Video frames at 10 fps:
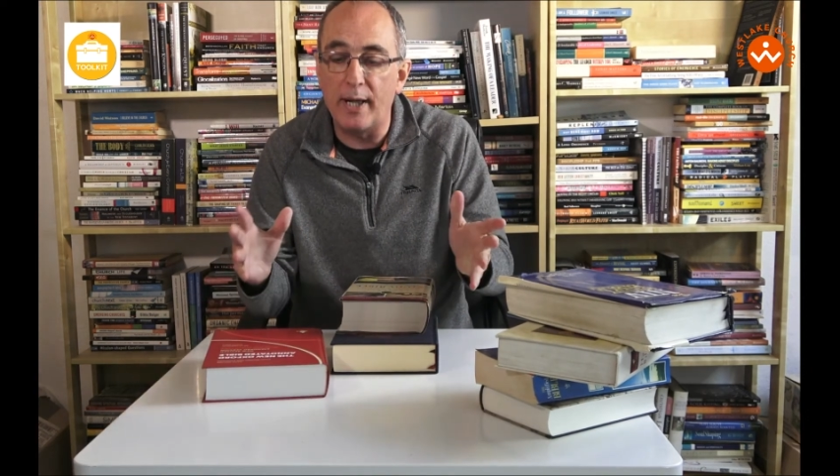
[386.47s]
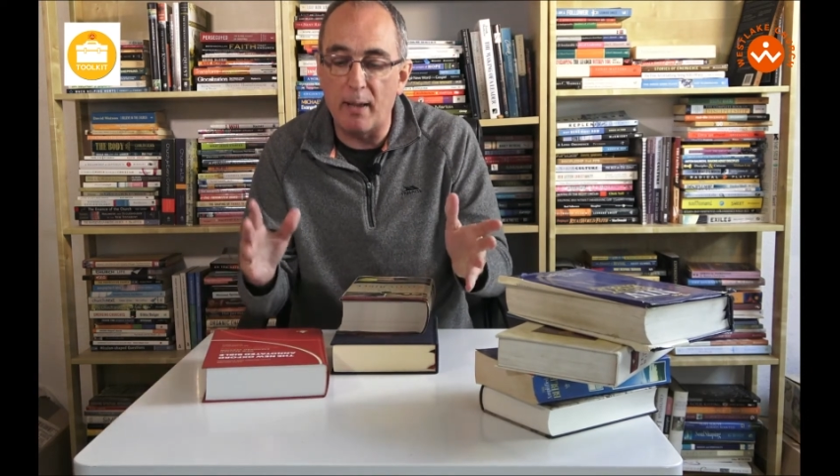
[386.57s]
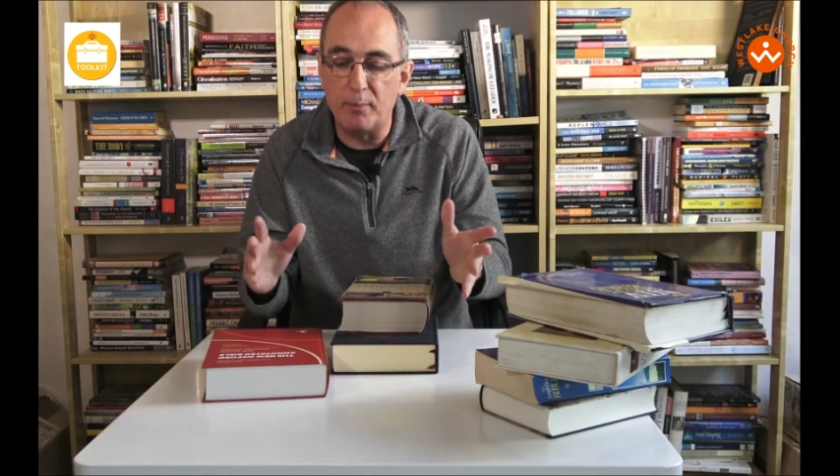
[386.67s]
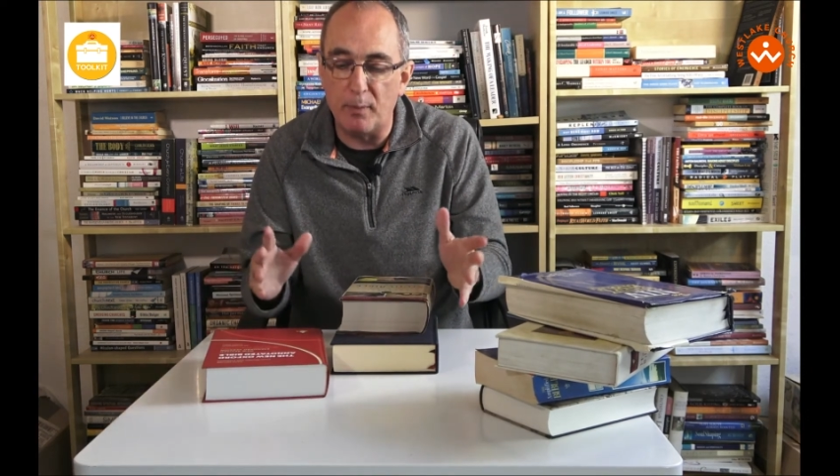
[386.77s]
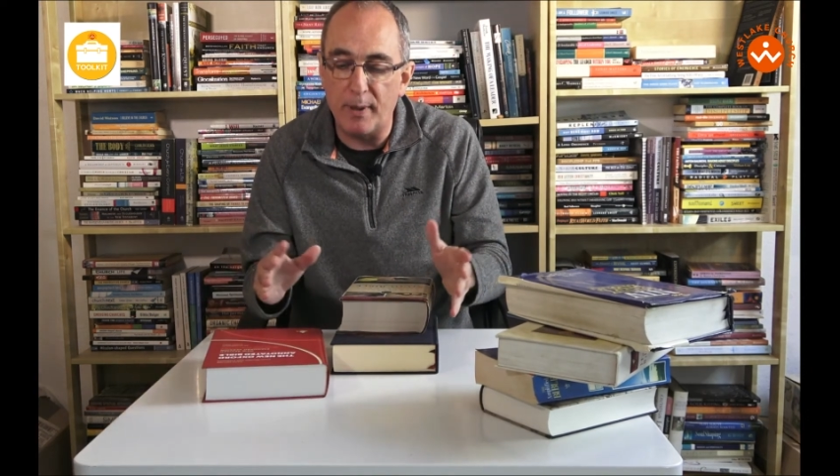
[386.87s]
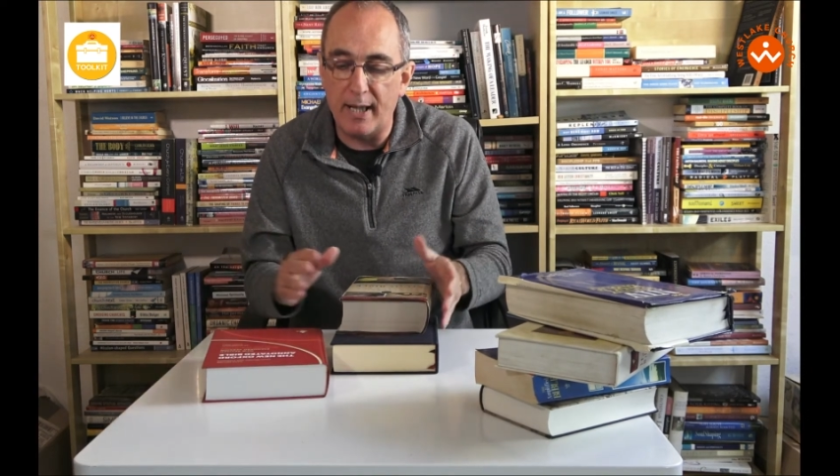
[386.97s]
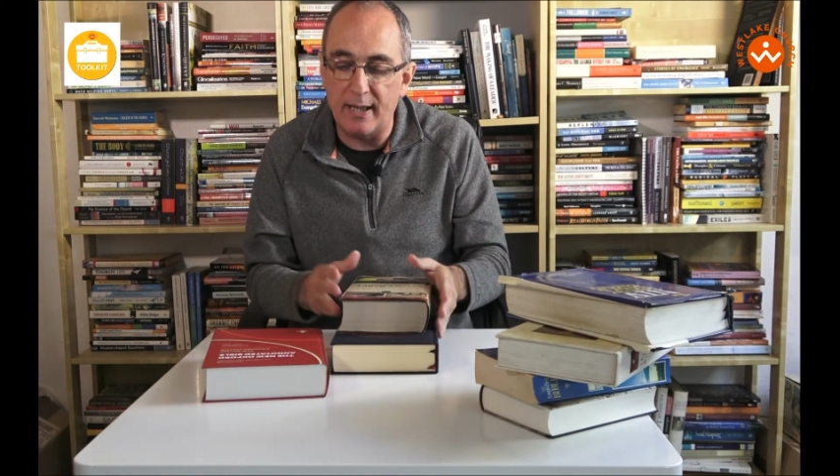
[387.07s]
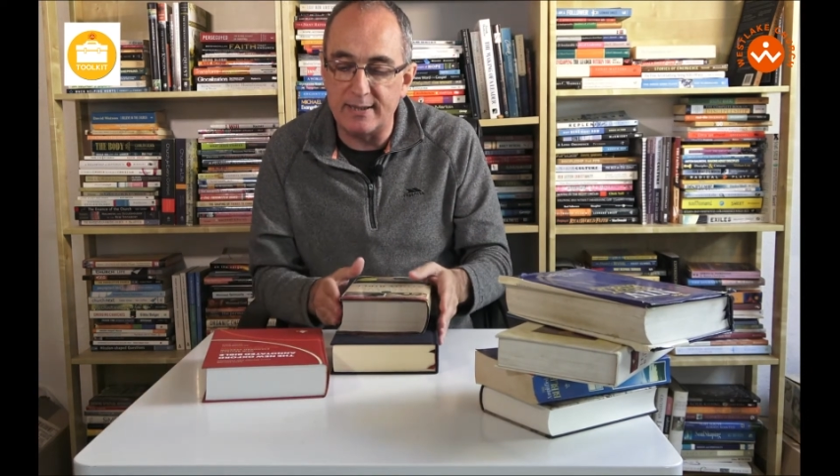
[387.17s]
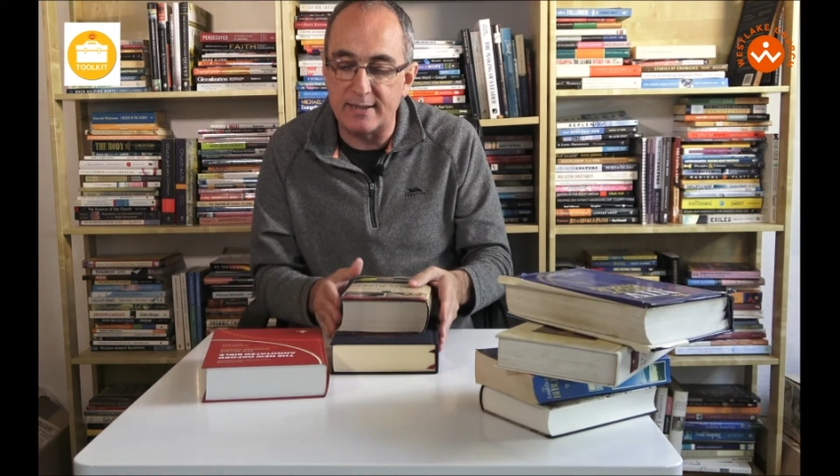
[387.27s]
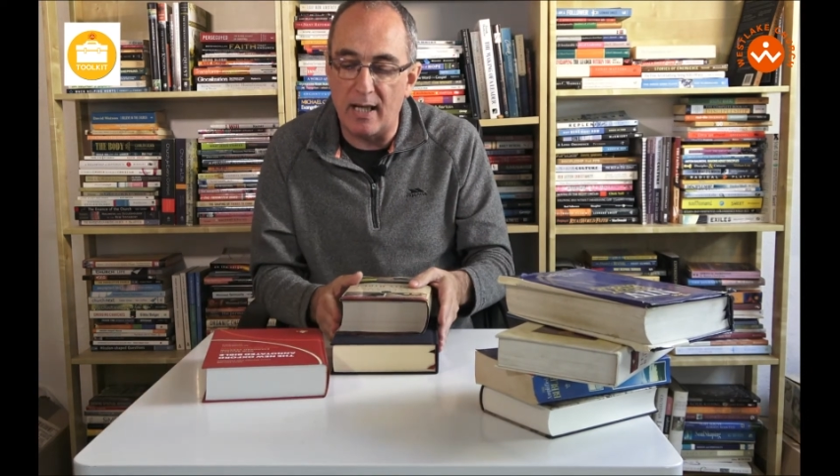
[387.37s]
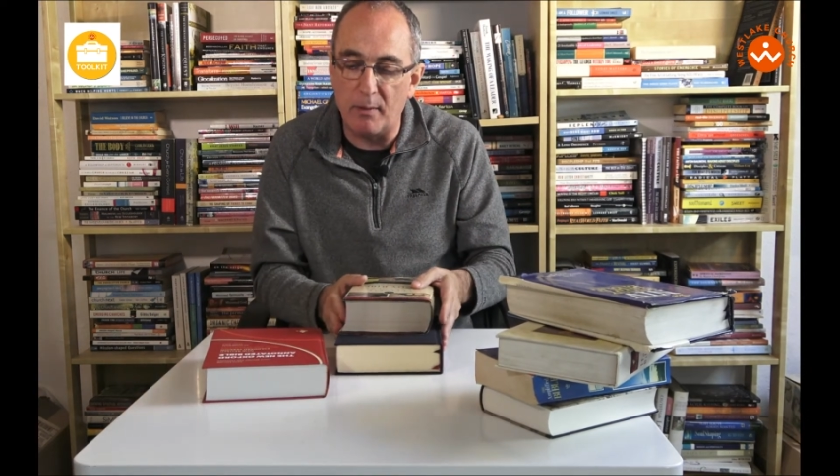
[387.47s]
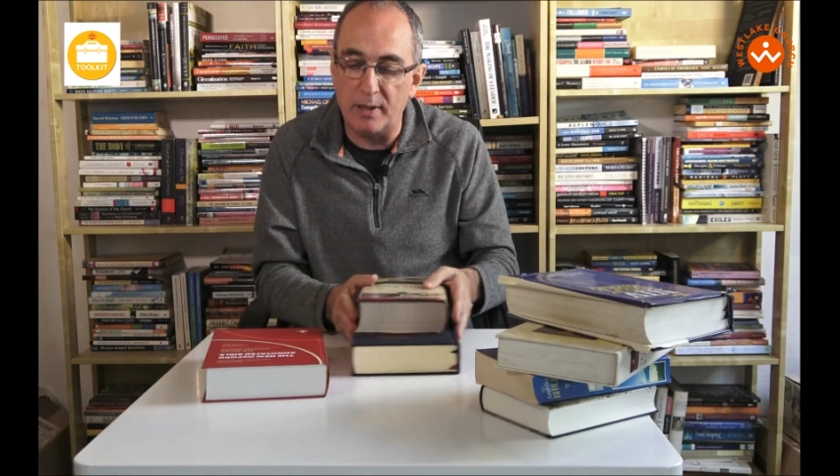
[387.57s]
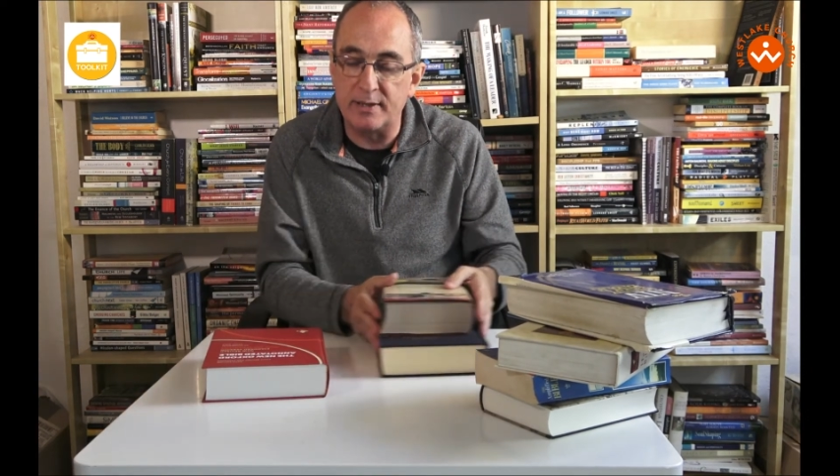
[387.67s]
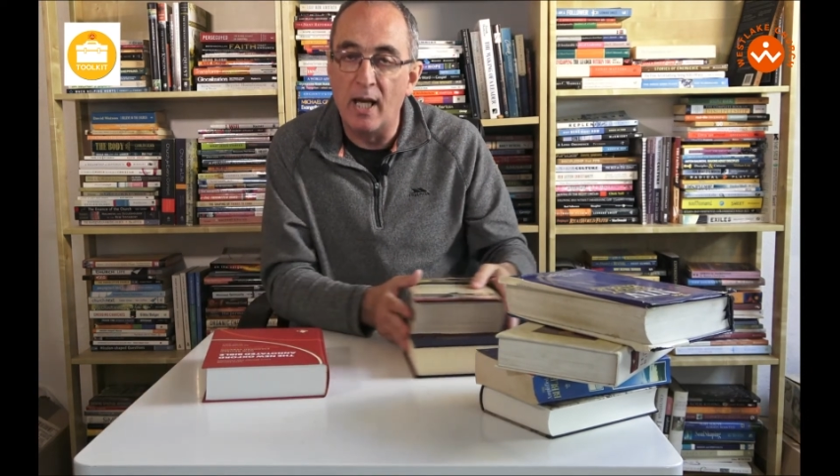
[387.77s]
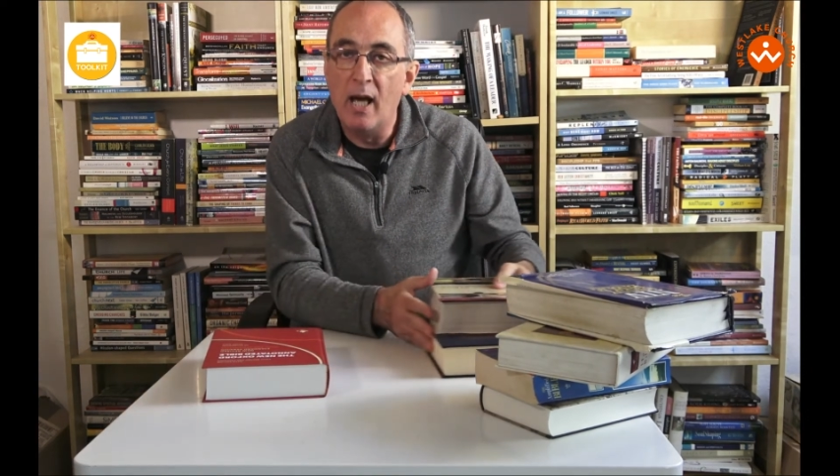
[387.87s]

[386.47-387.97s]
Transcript: I'm preparing sermons.